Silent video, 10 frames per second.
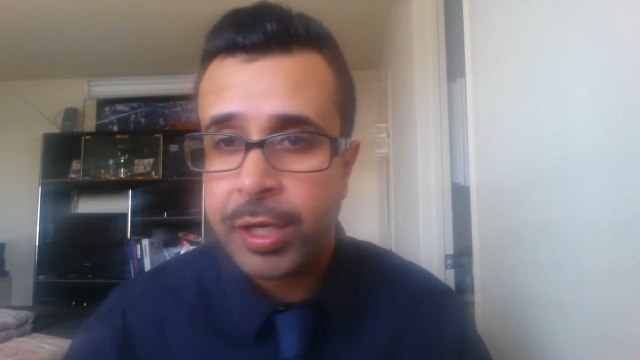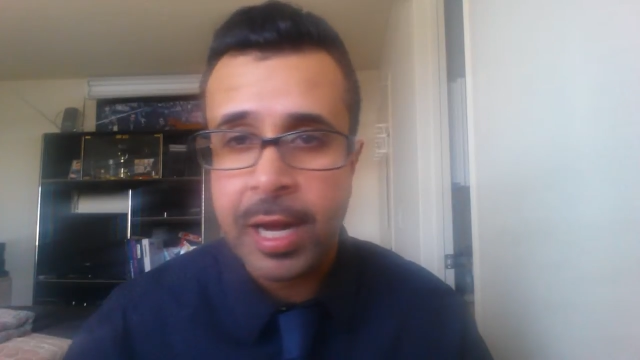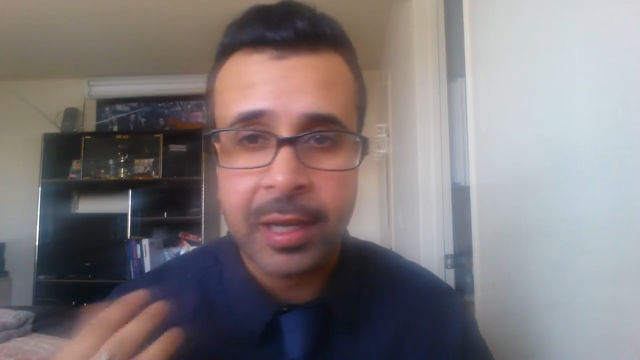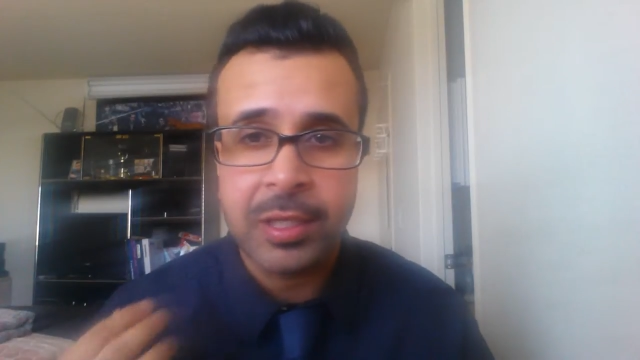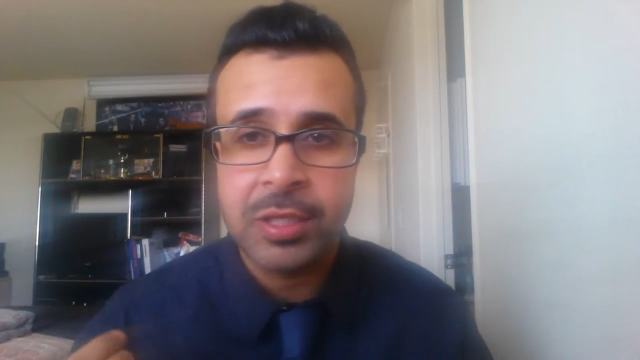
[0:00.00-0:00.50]
you're
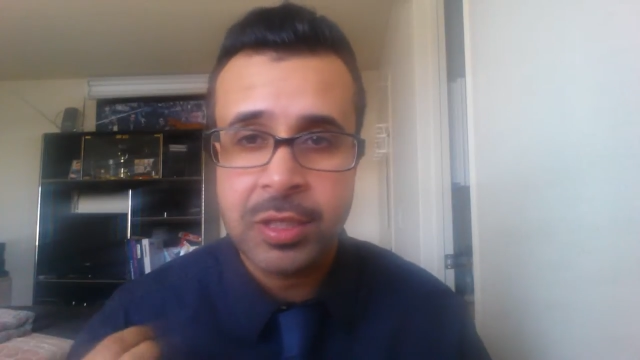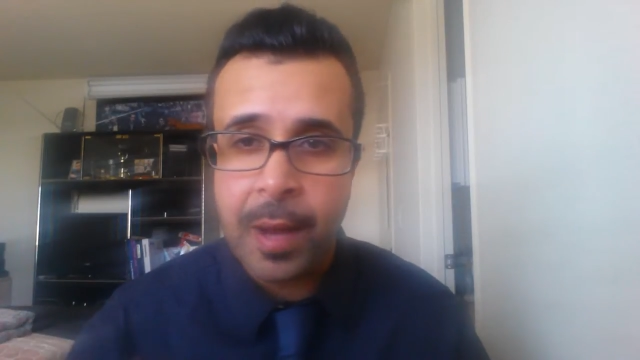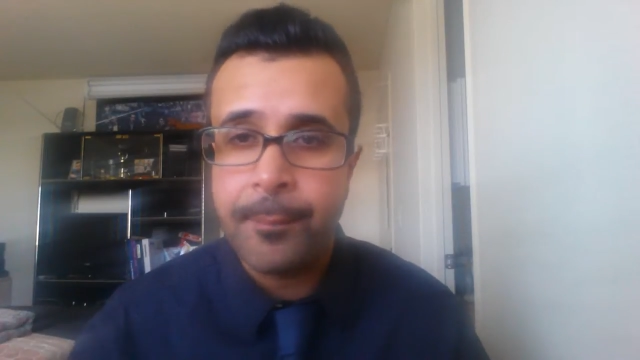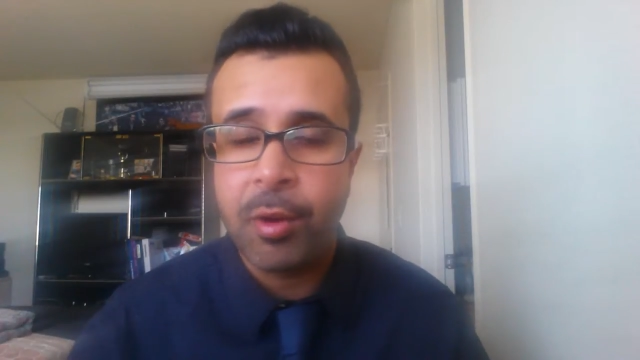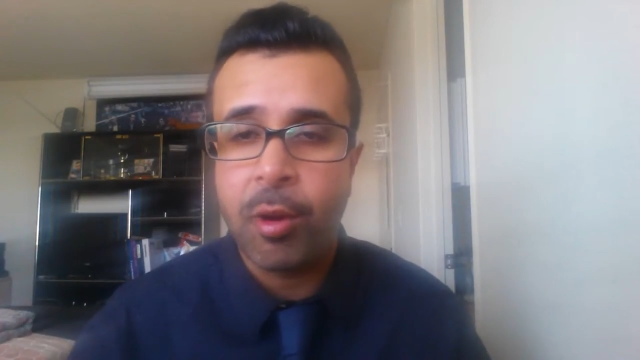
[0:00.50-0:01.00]
not going to
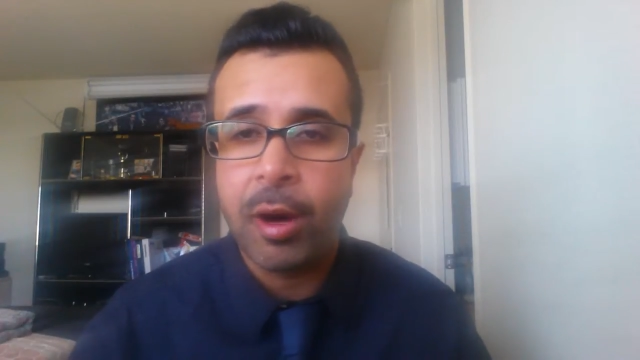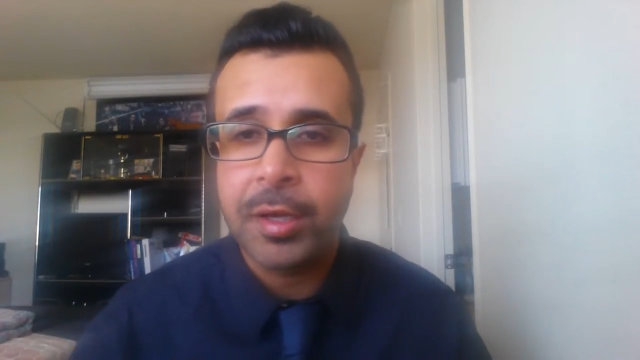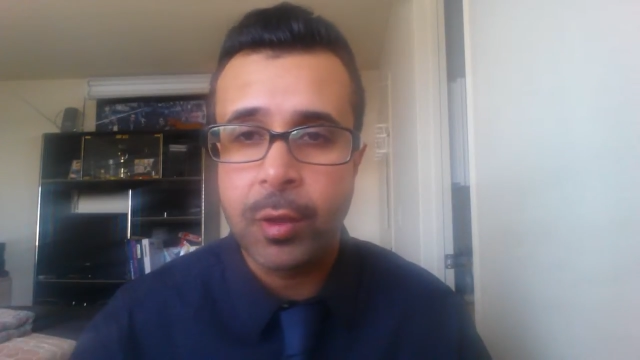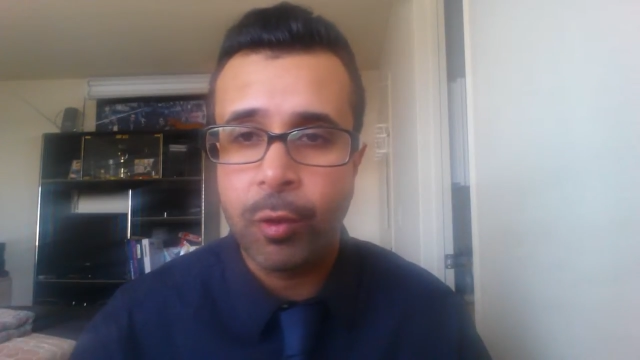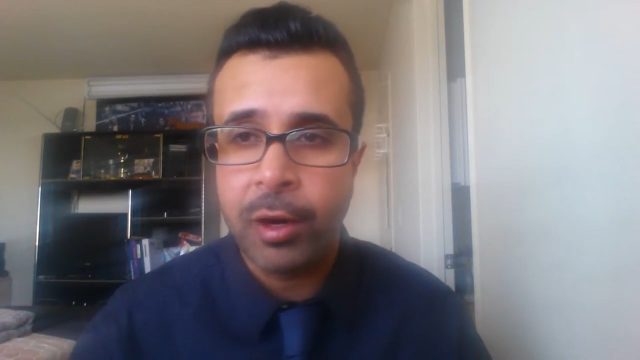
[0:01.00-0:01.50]
stumble
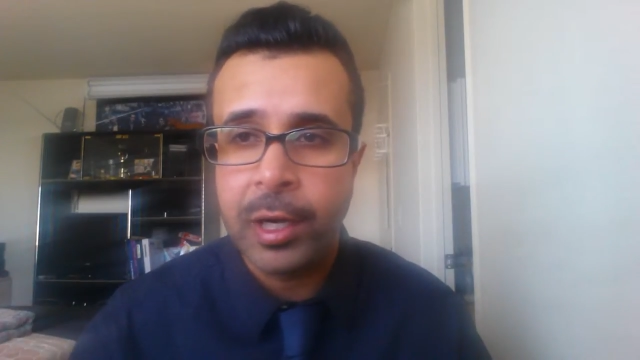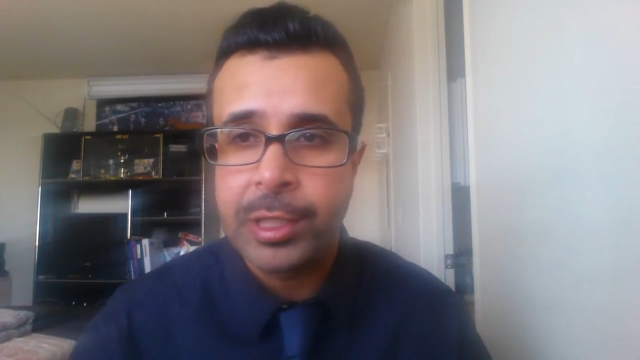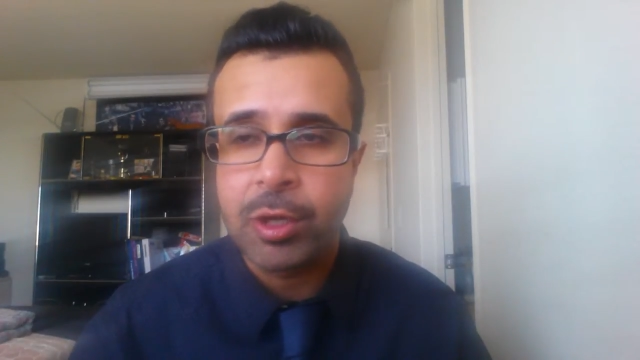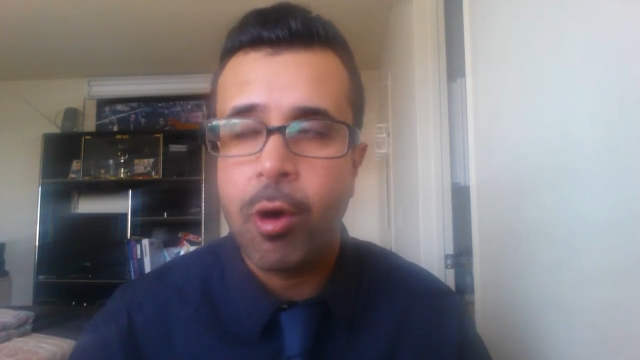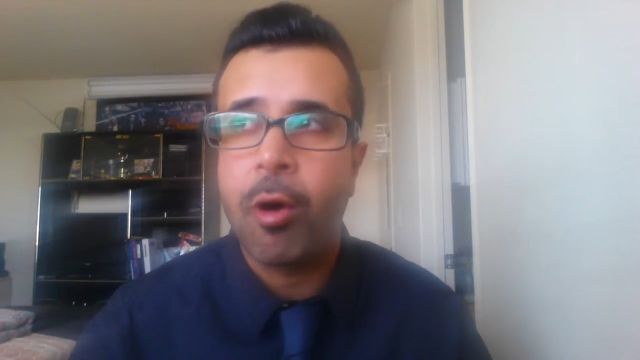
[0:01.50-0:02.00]
on your
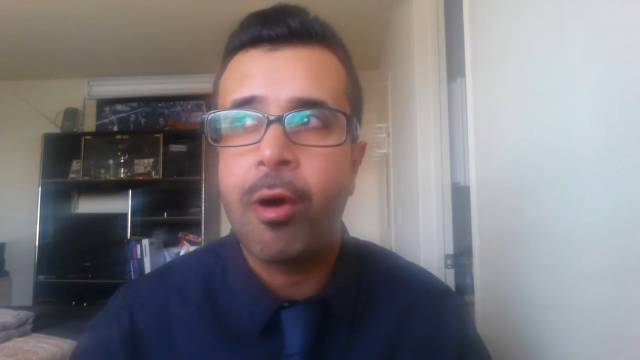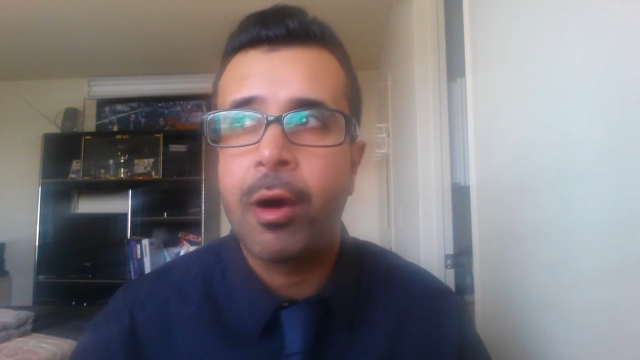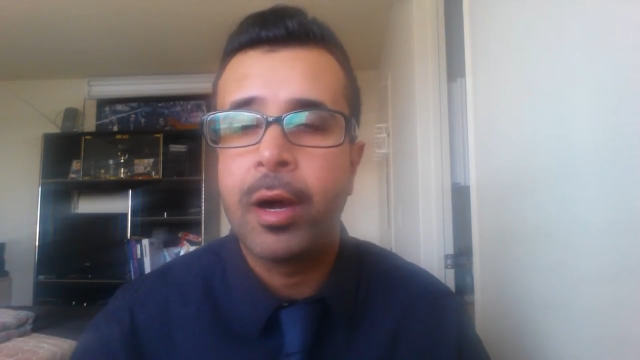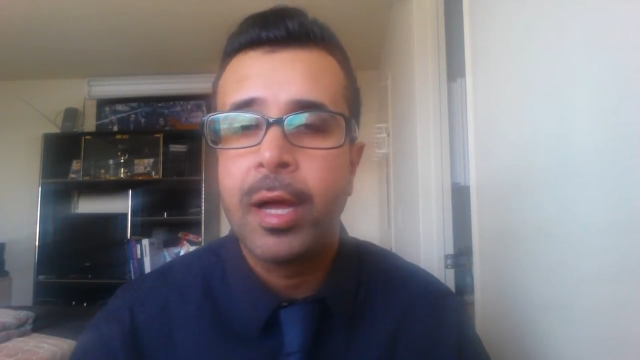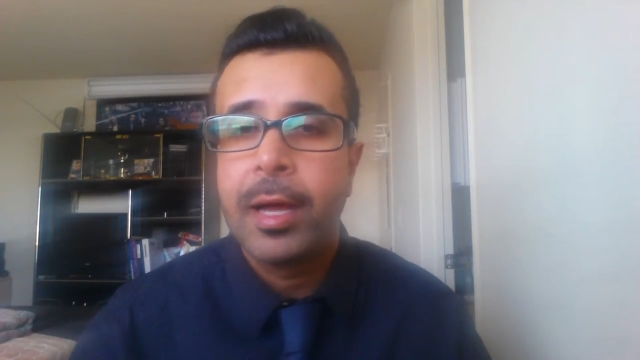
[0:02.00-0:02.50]
words
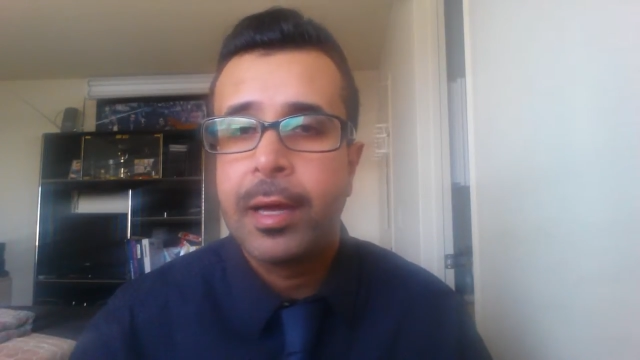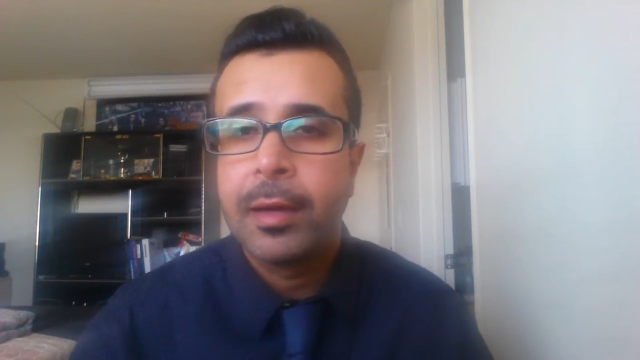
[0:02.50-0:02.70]
or